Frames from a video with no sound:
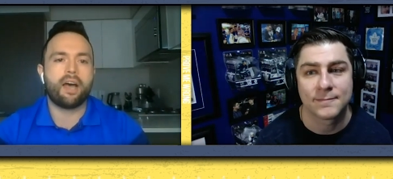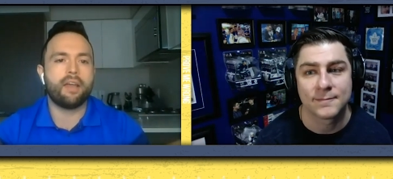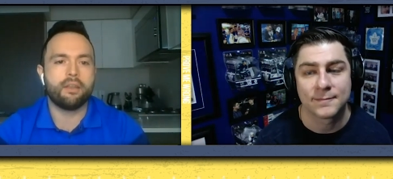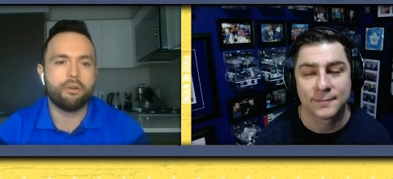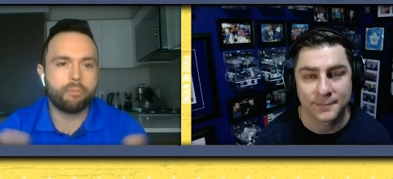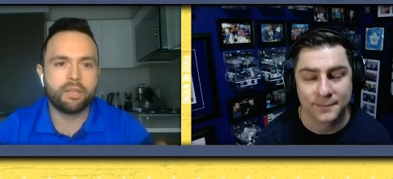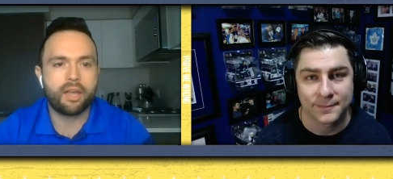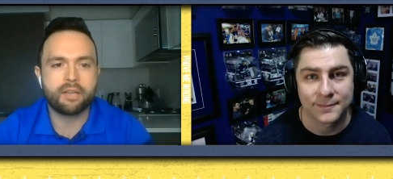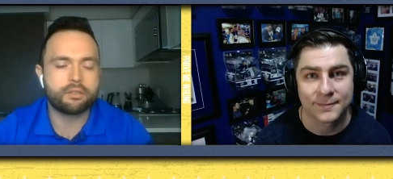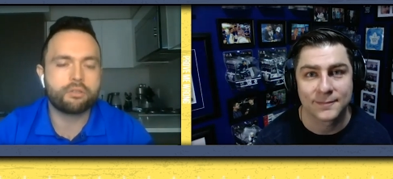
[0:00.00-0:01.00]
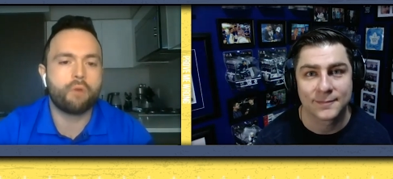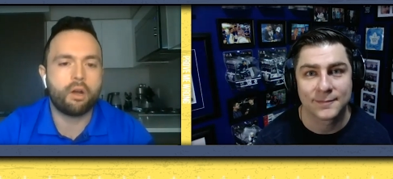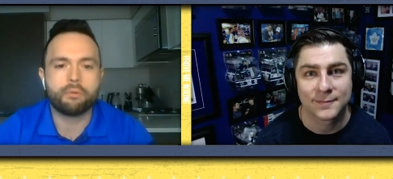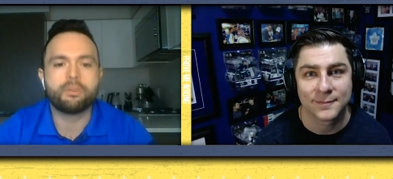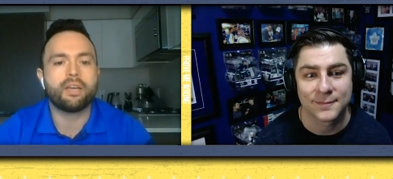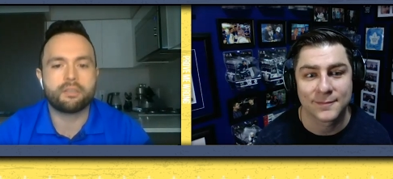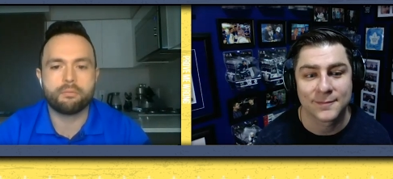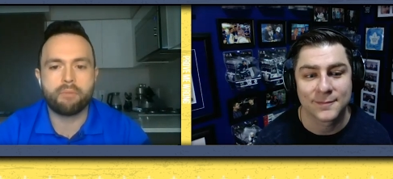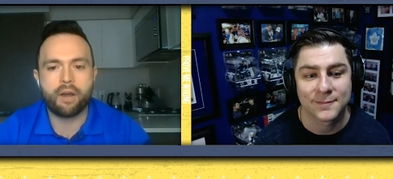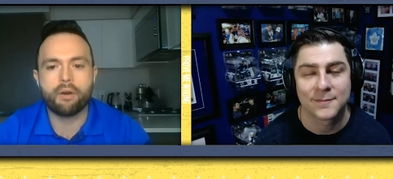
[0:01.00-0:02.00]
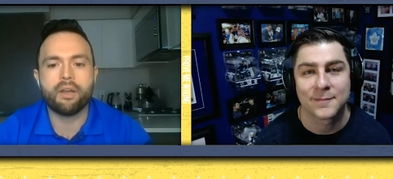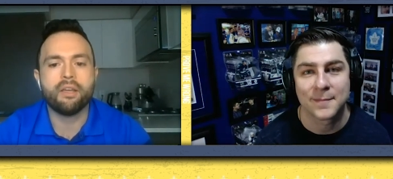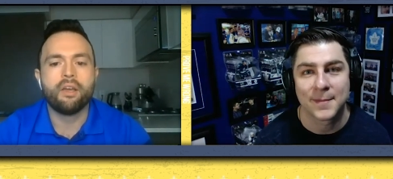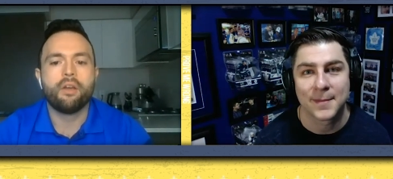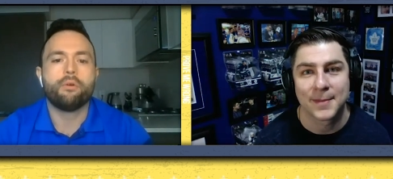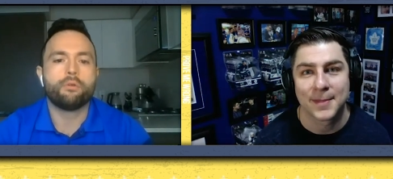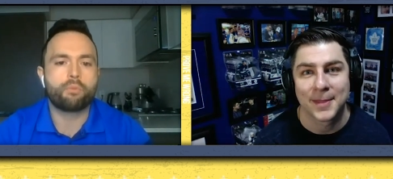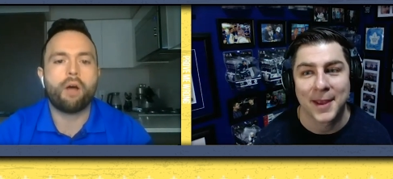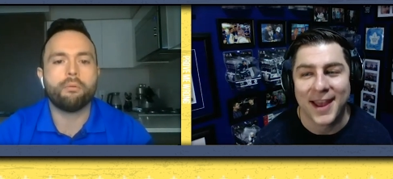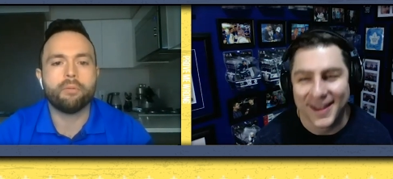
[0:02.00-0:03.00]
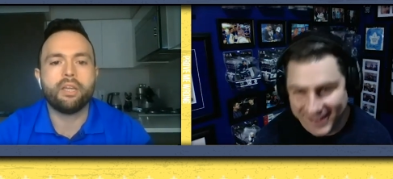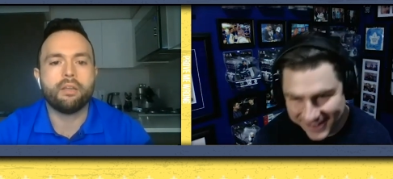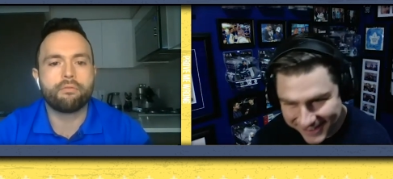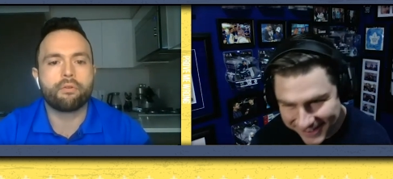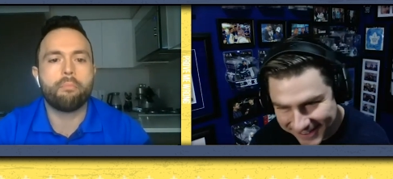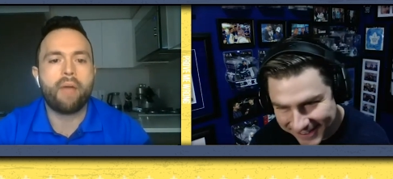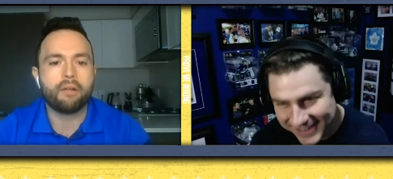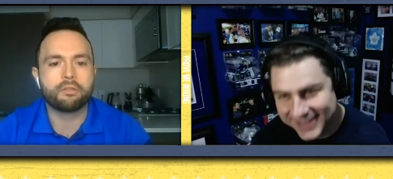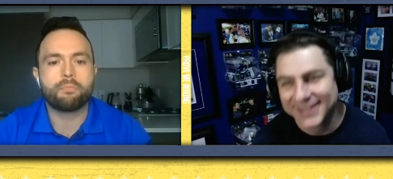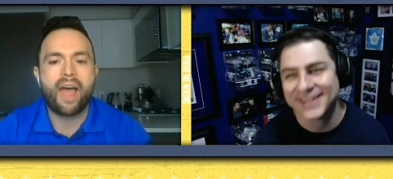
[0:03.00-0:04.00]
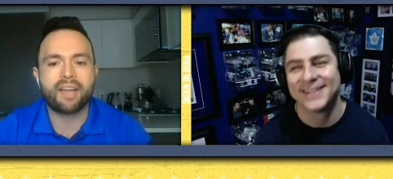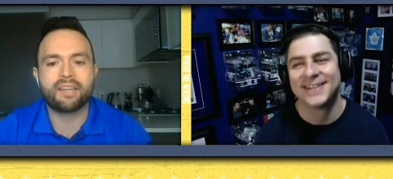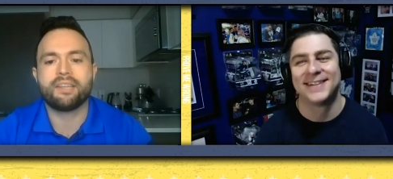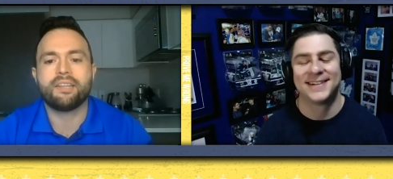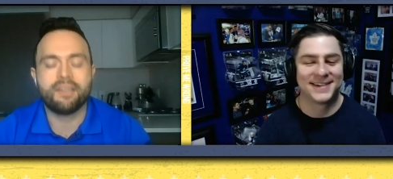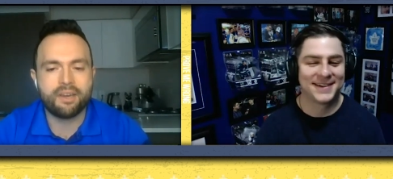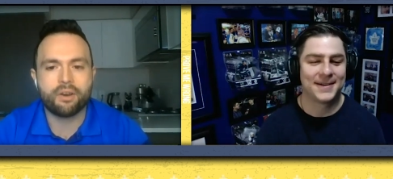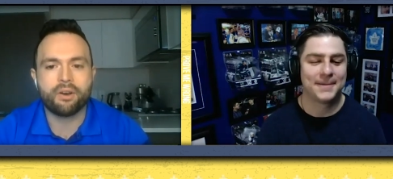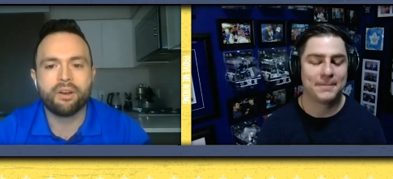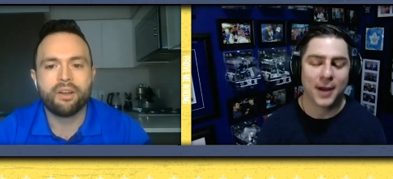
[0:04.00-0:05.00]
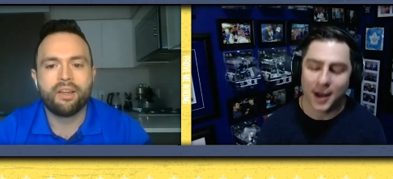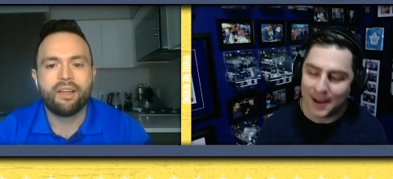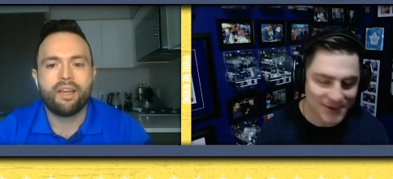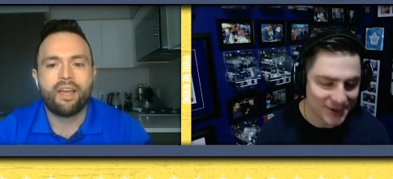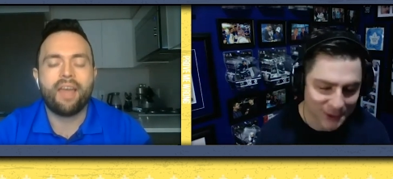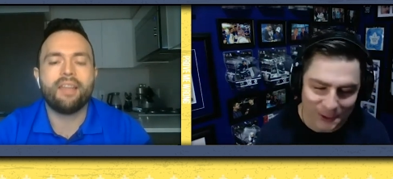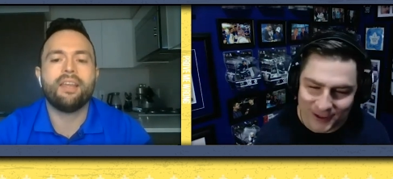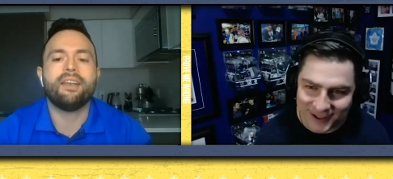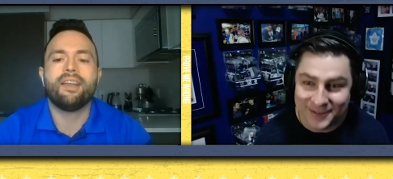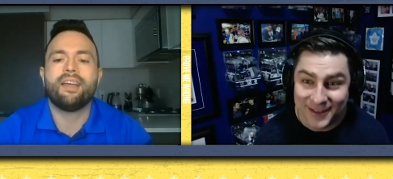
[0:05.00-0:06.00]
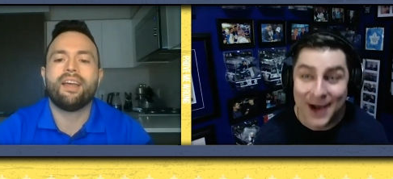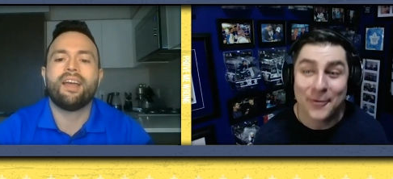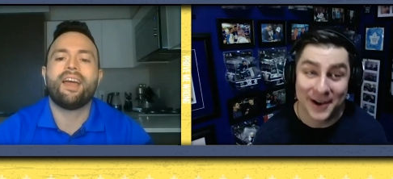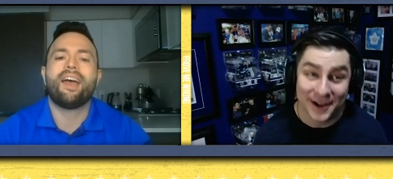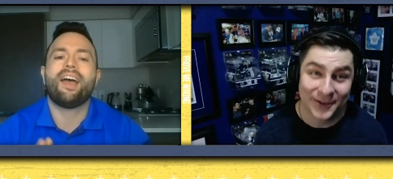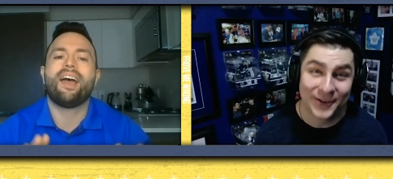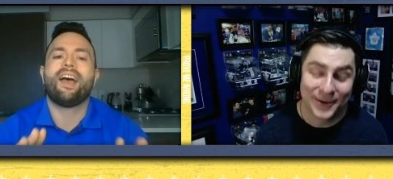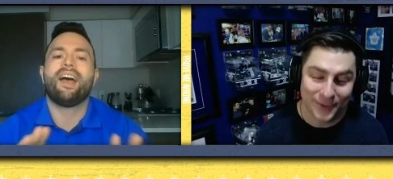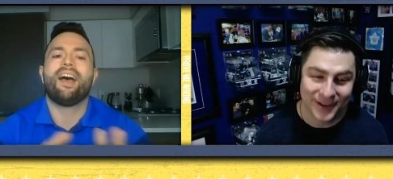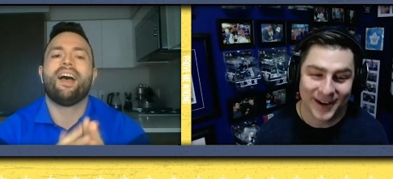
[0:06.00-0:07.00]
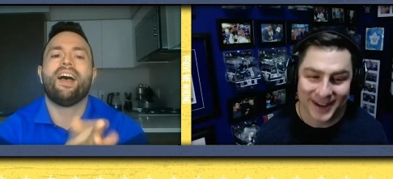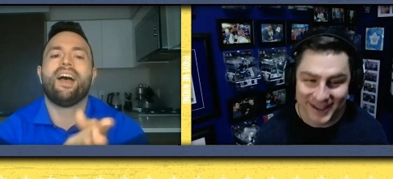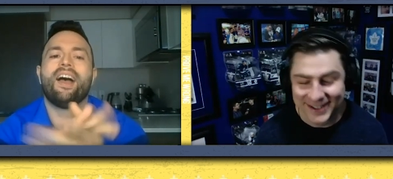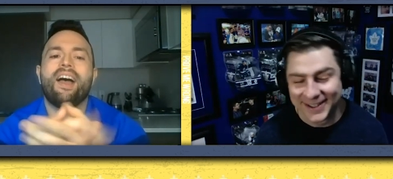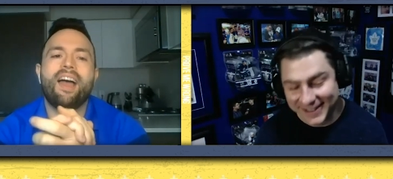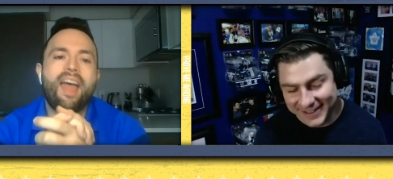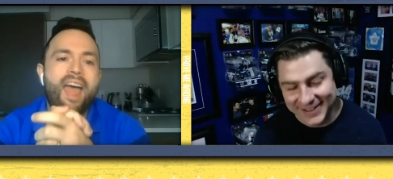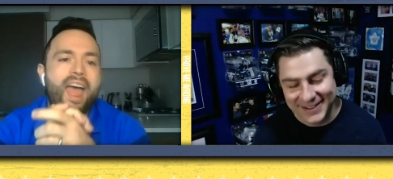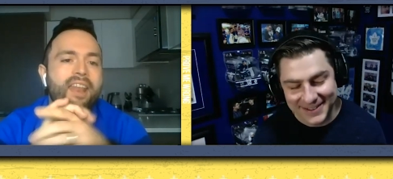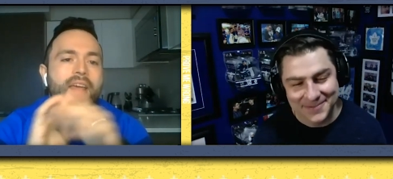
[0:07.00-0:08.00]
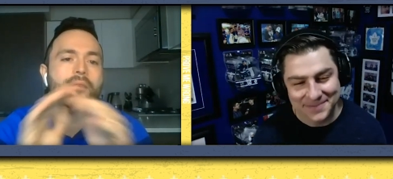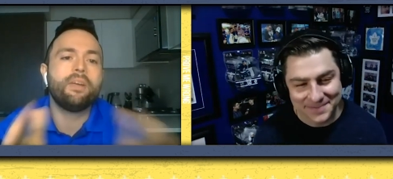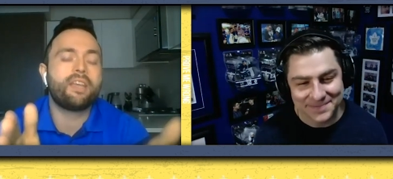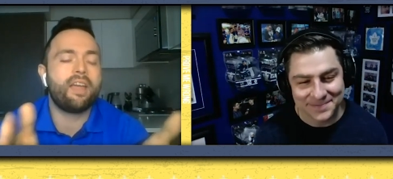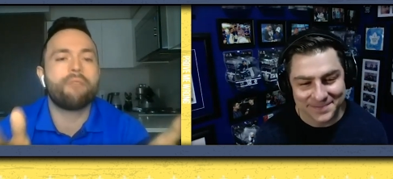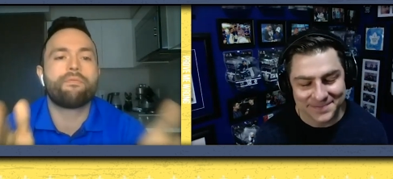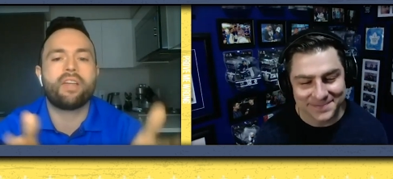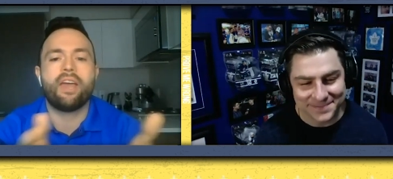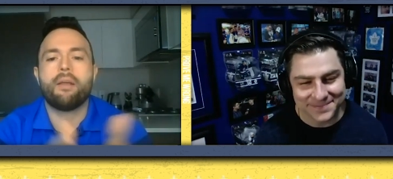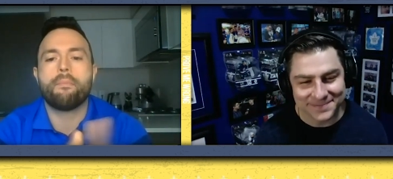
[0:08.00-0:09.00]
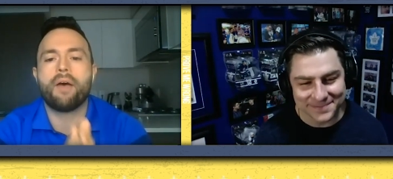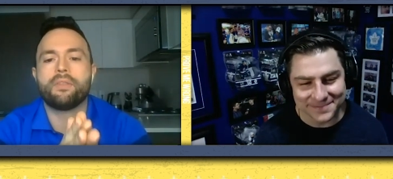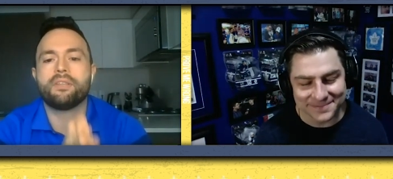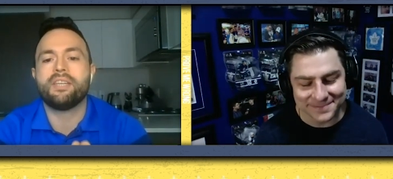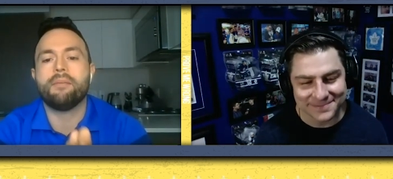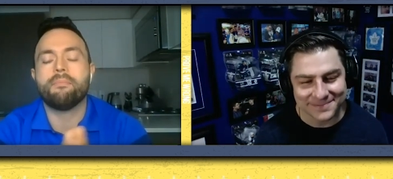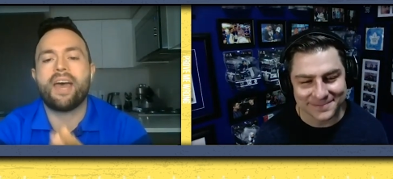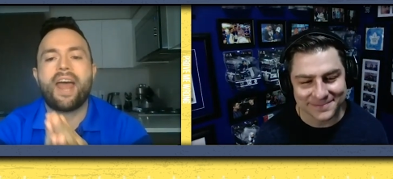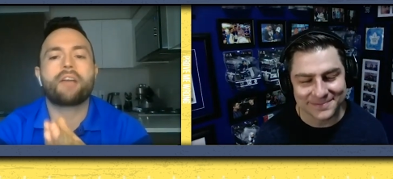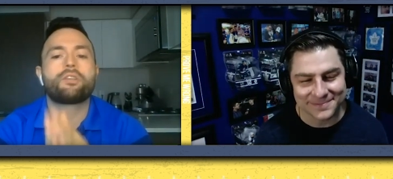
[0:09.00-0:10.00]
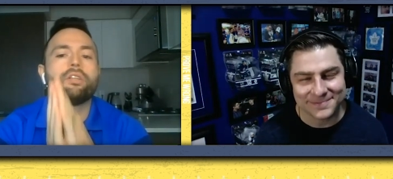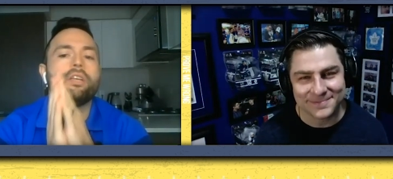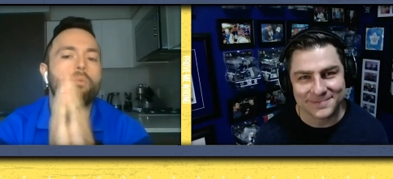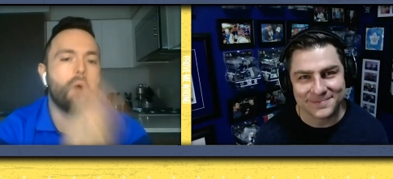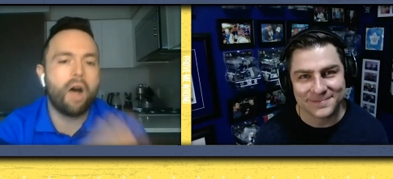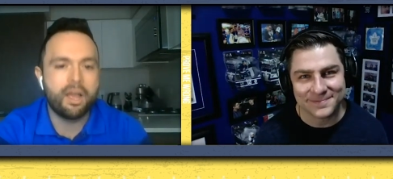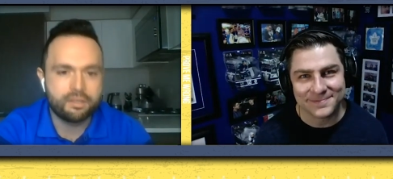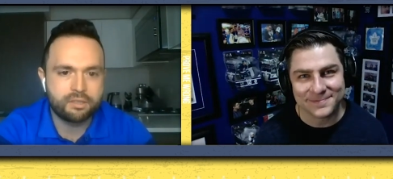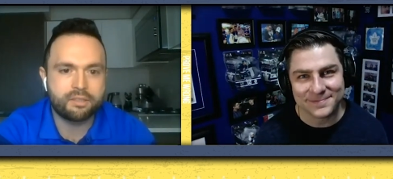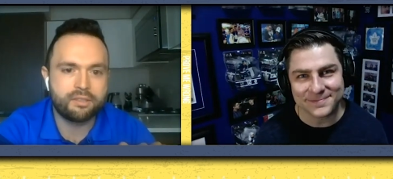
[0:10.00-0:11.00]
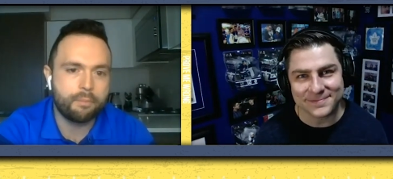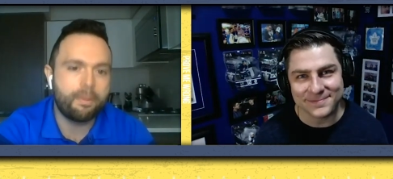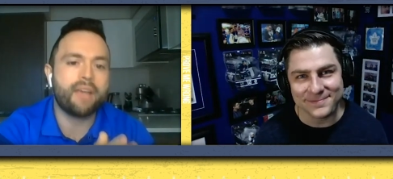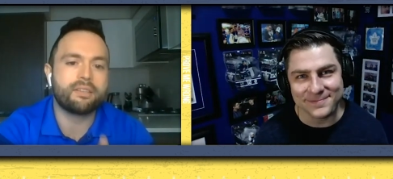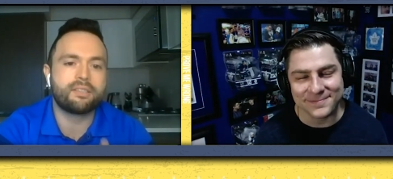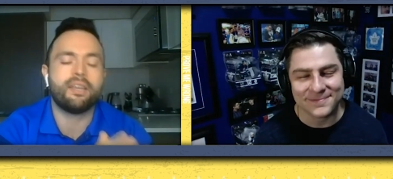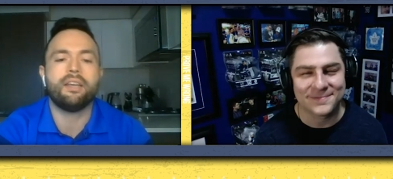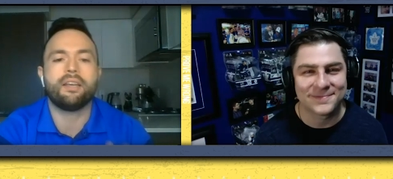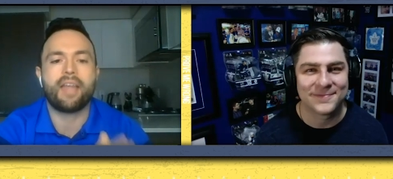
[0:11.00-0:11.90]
Speaker 1: guy that nobody likes in Toronto, Tyson Barrie was probably in for a bounce back year. Absolutely. Then, uh,
Speaker 2: that one I'll agree with you on.
Speaker 1: And then we can't forget about the team that actually was the best in